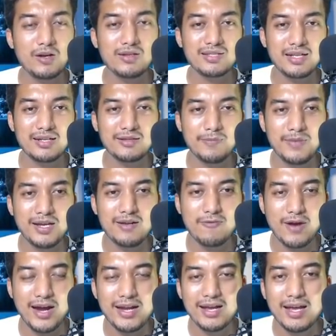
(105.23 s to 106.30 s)
select the male,
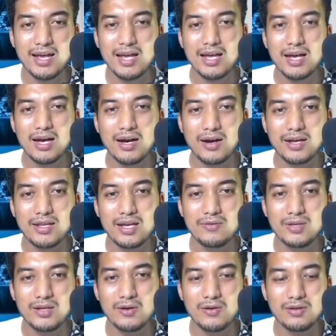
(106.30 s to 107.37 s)
right? Okay, there
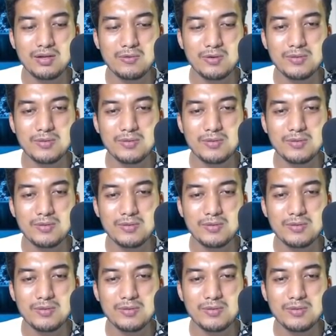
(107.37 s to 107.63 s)
we go. There will